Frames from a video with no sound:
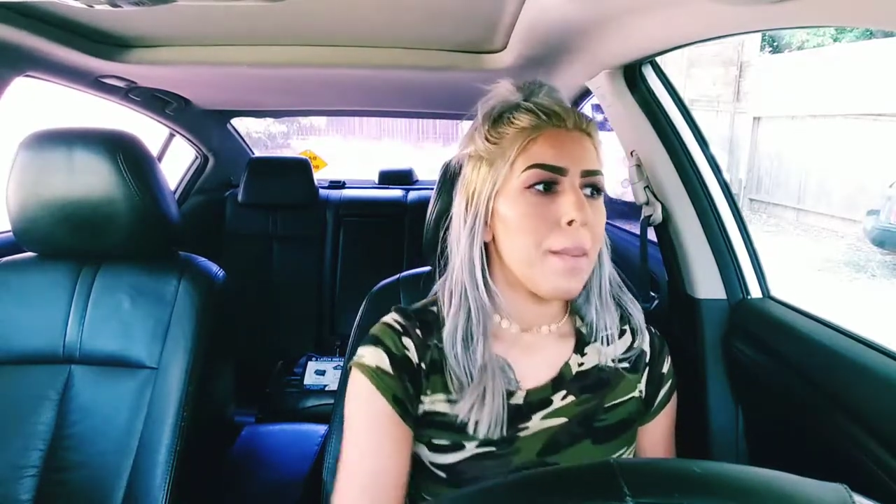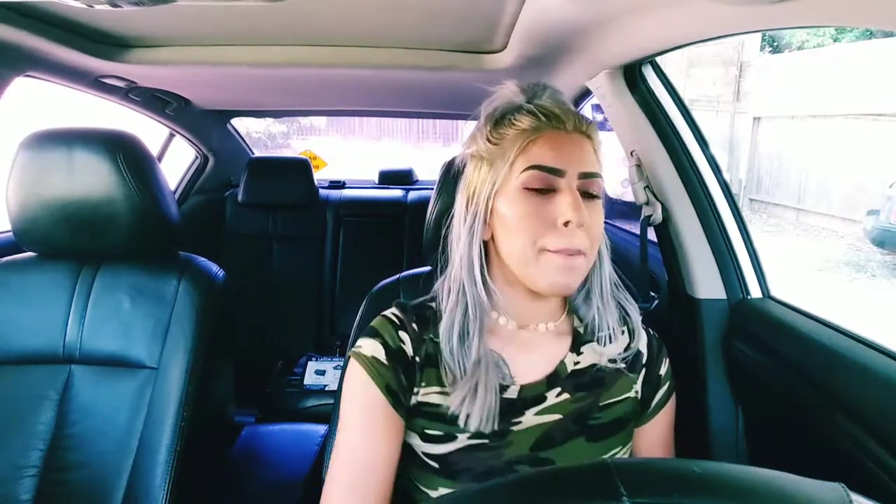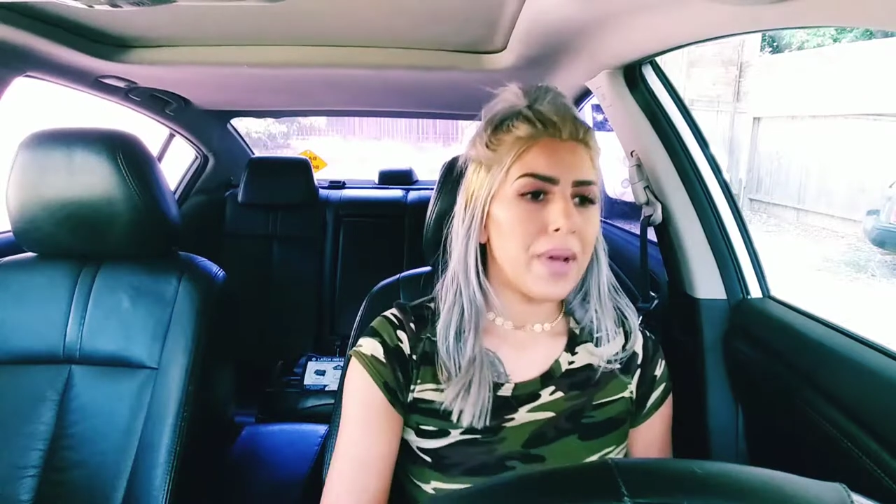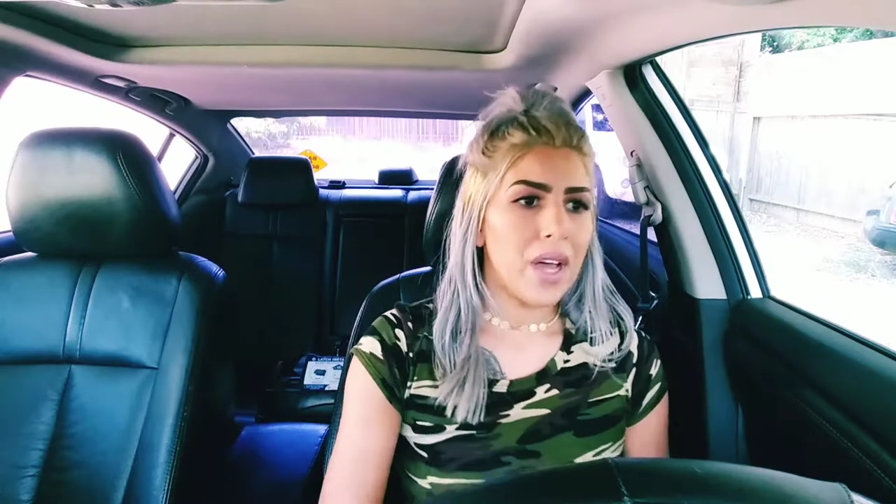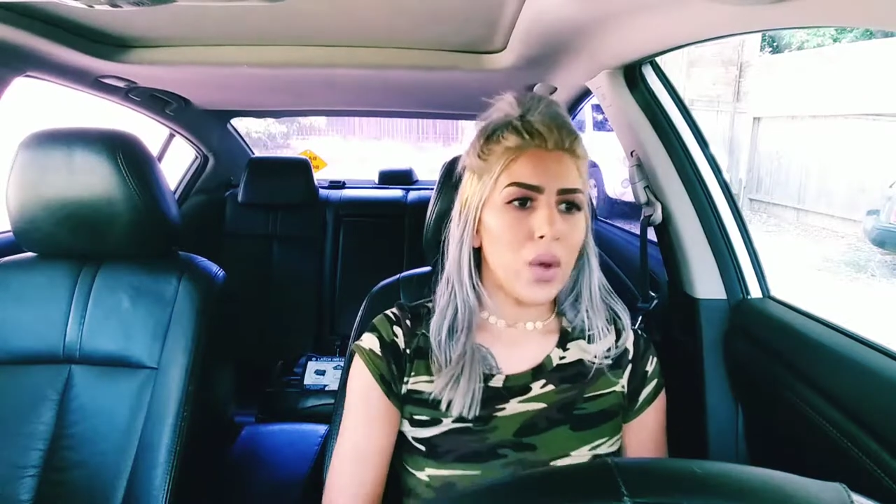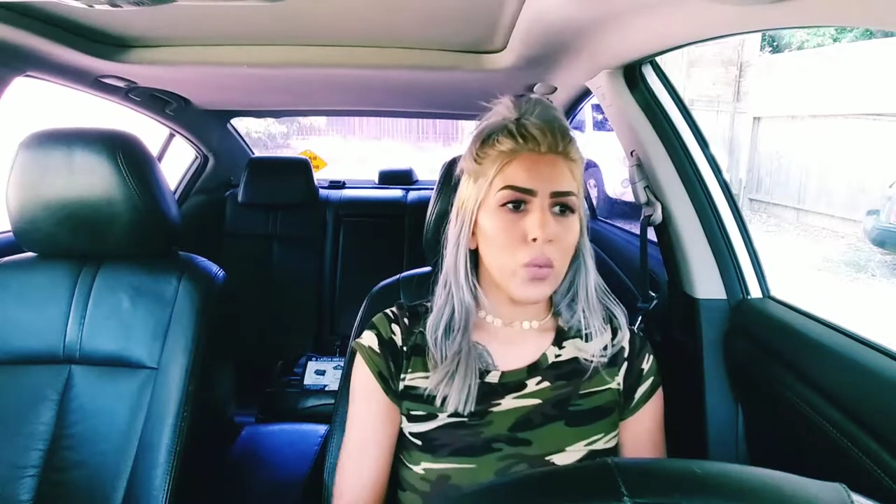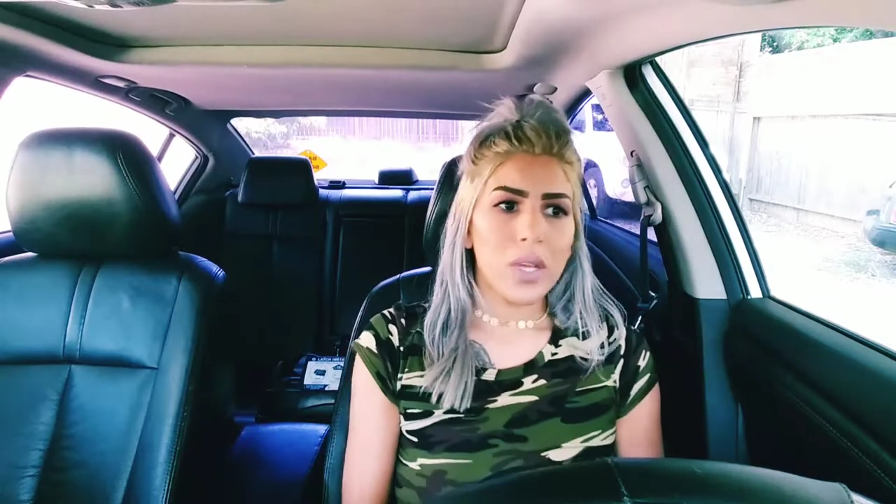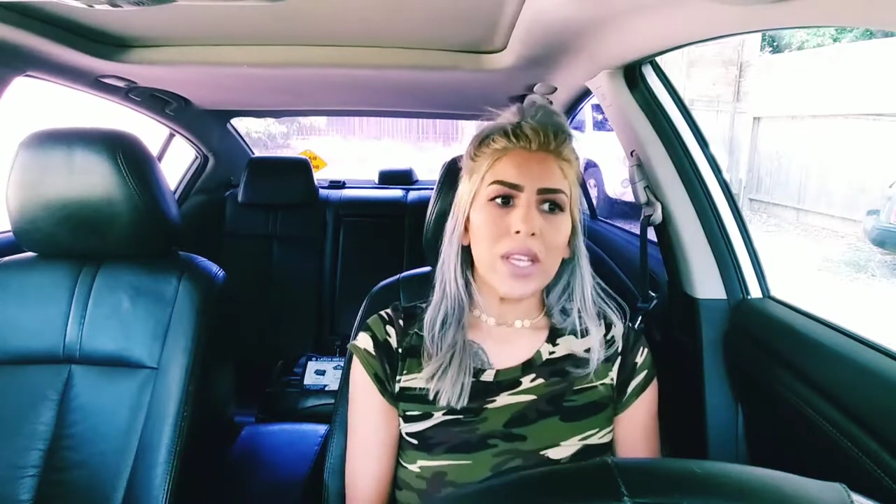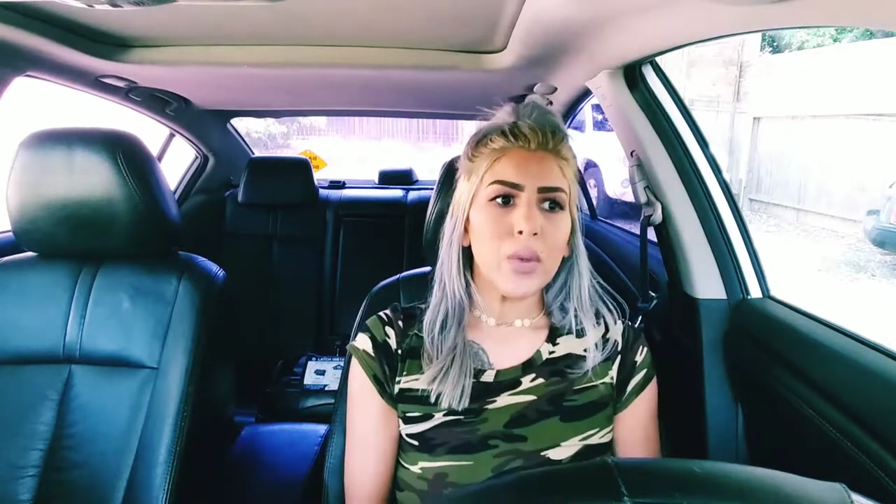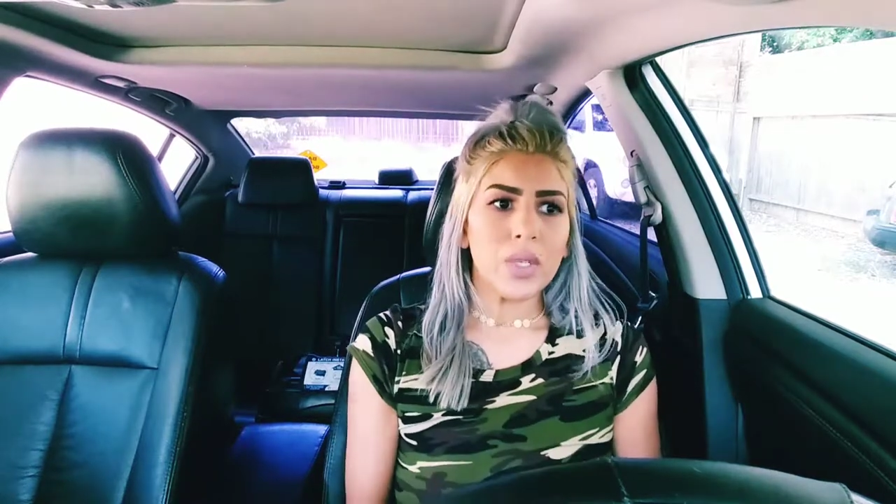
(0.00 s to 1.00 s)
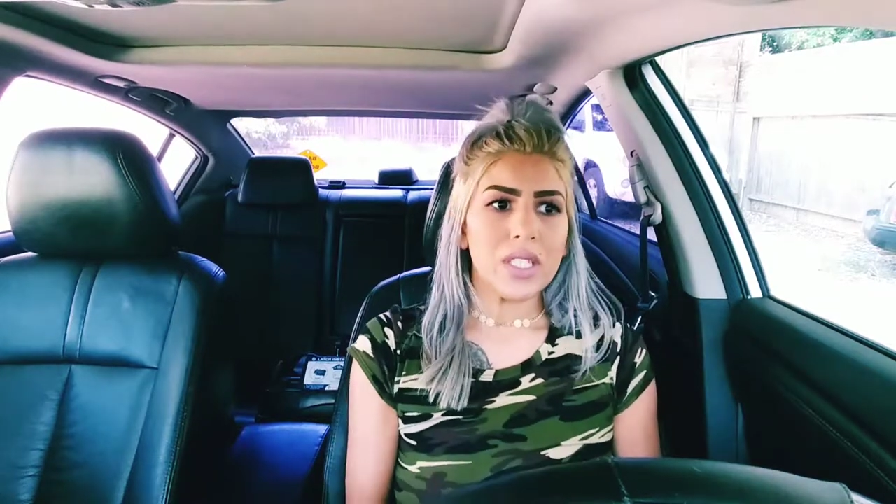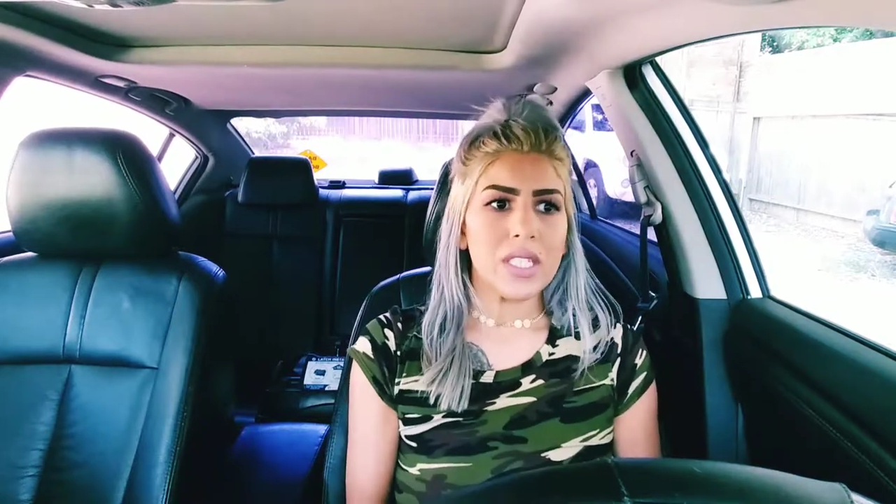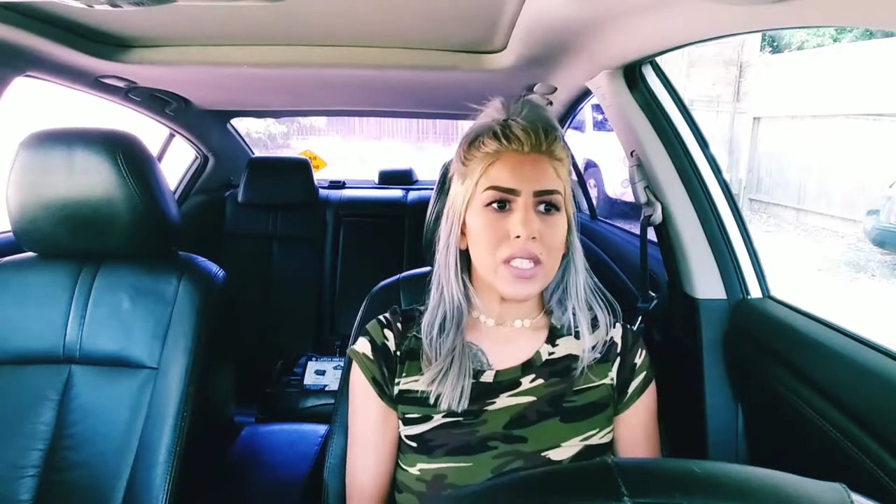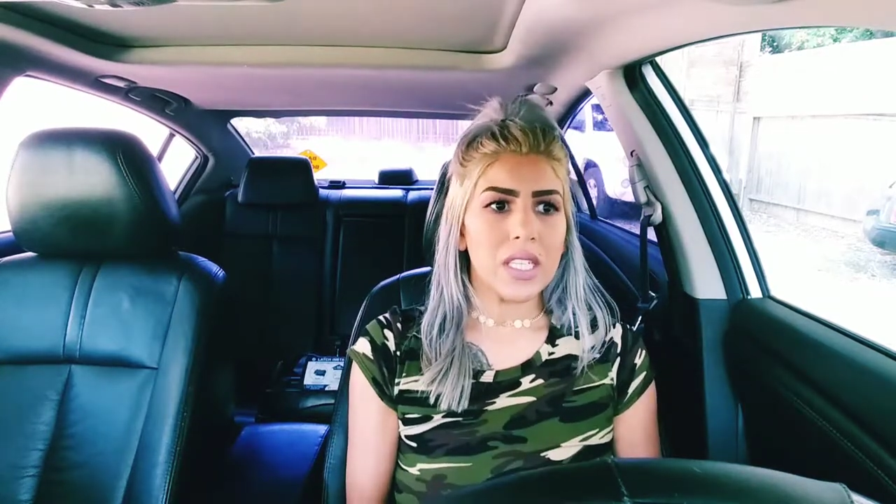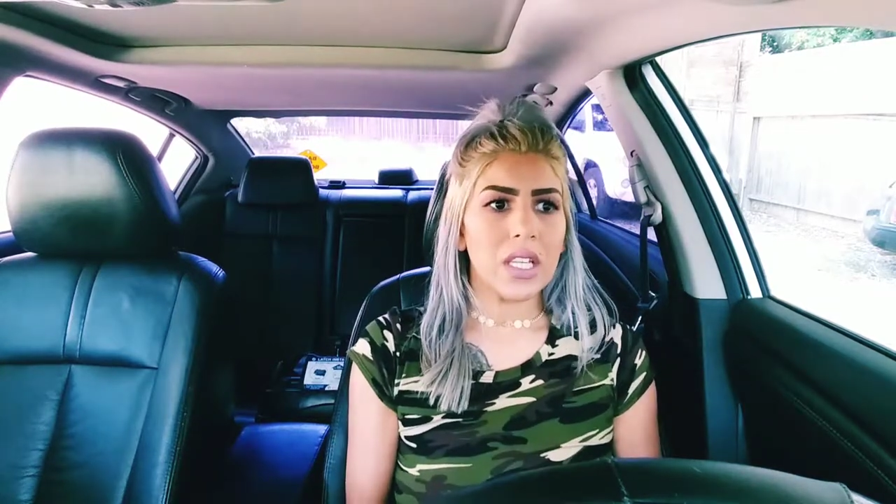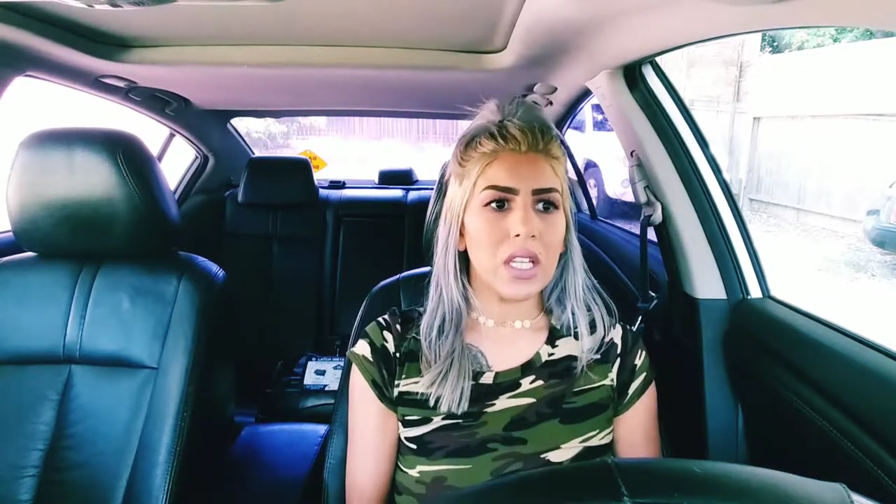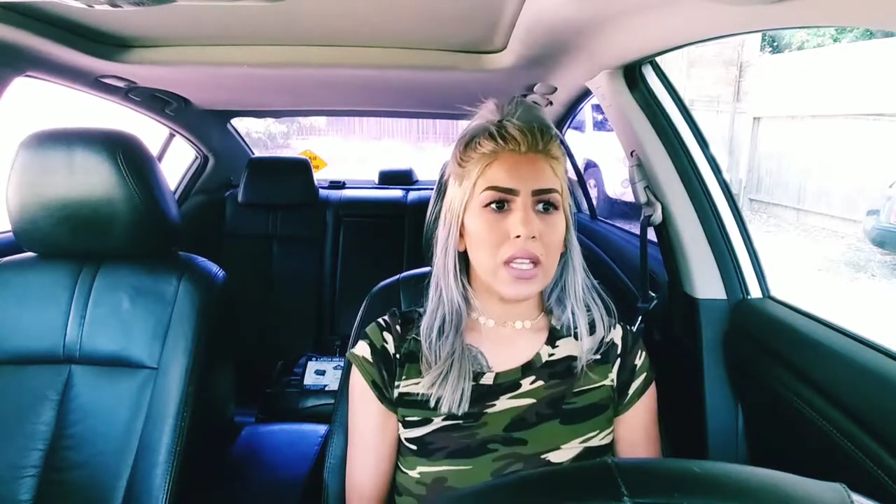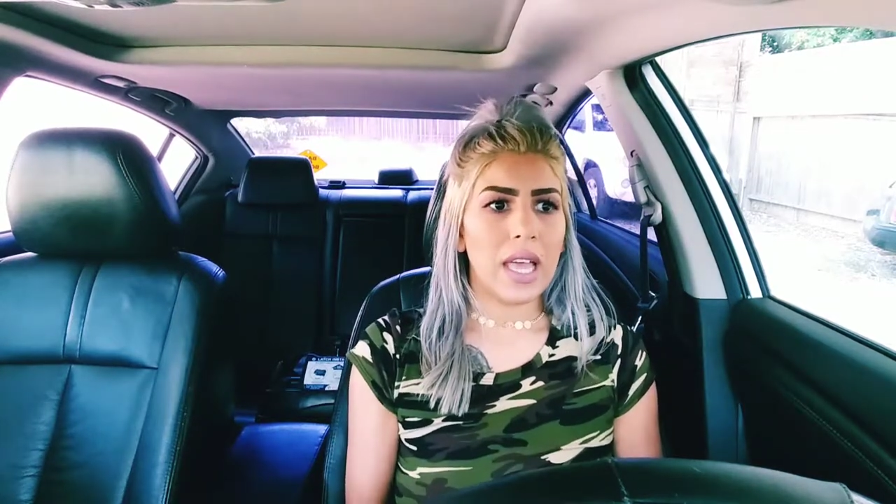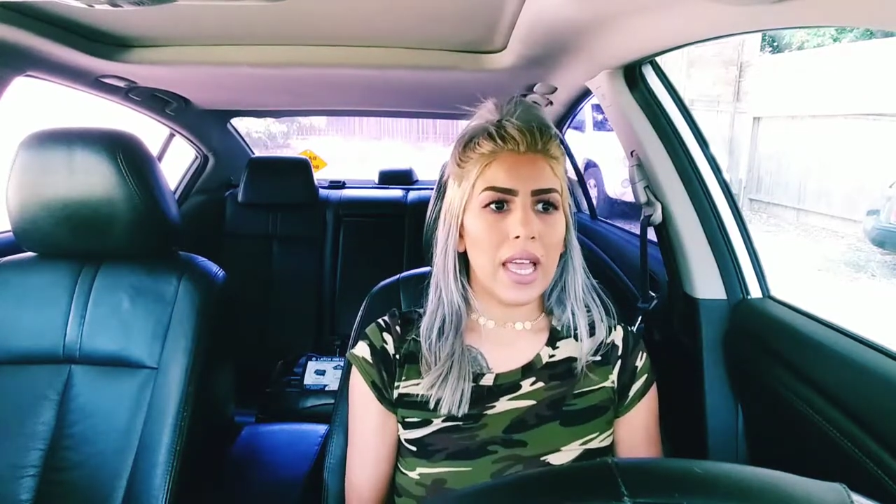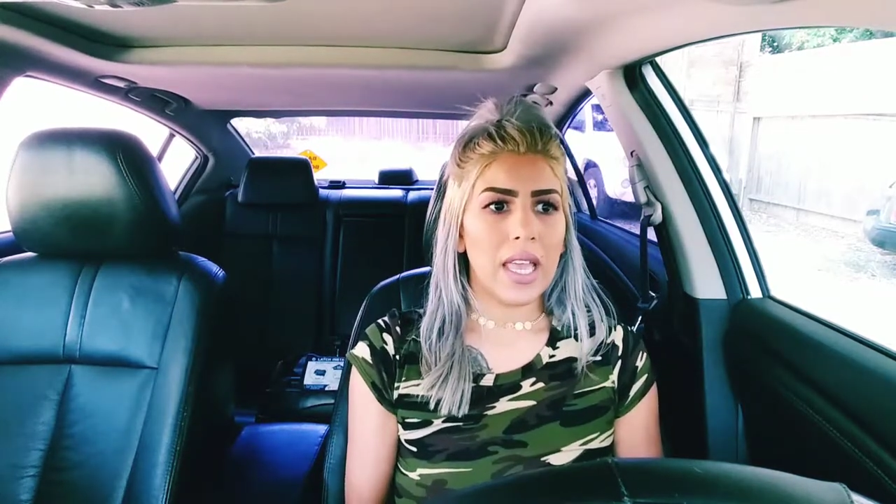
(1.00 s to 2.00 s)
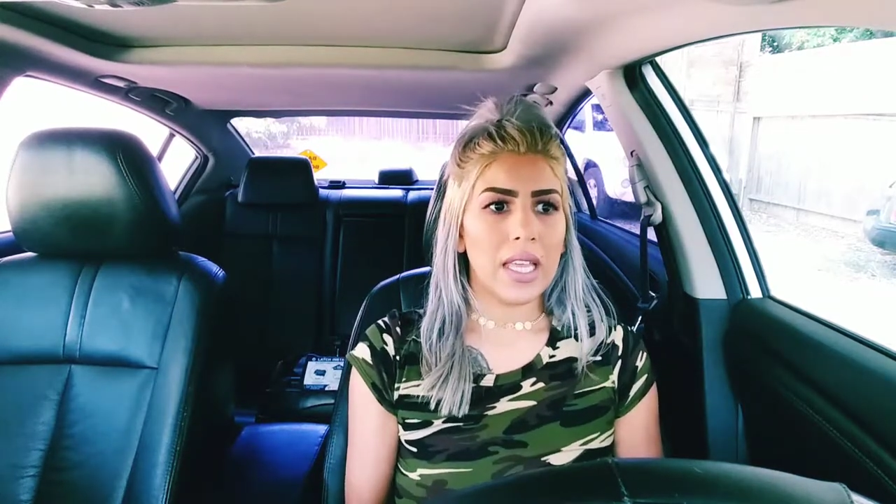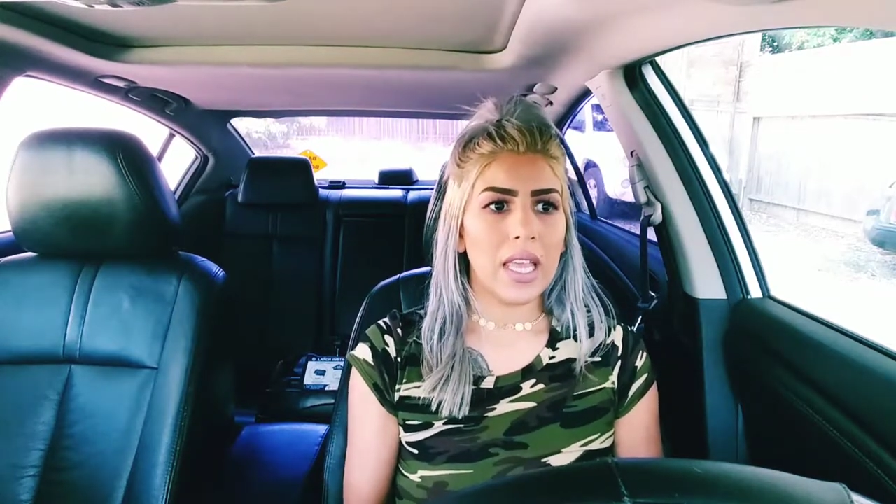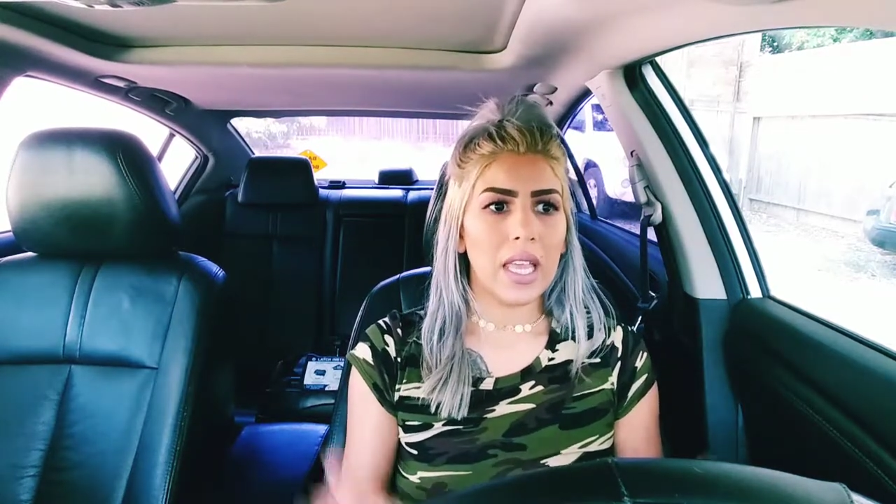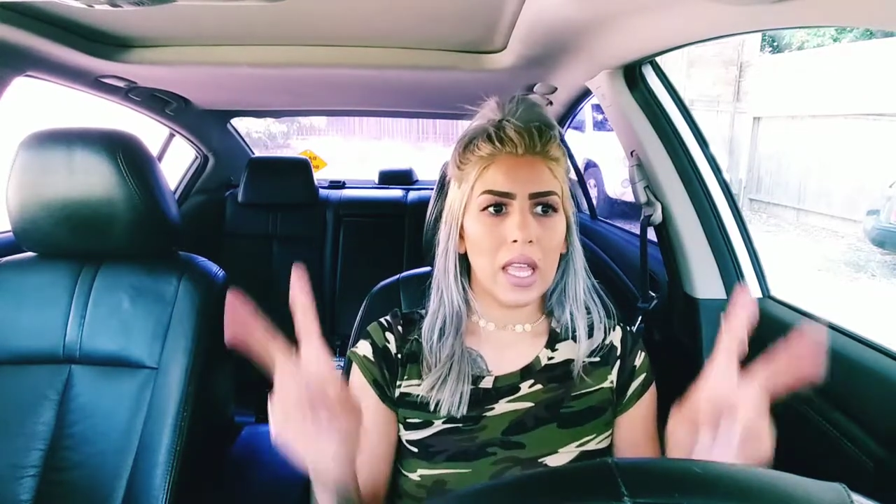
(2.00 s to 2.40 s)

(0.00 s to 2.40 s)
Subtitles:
but we were still like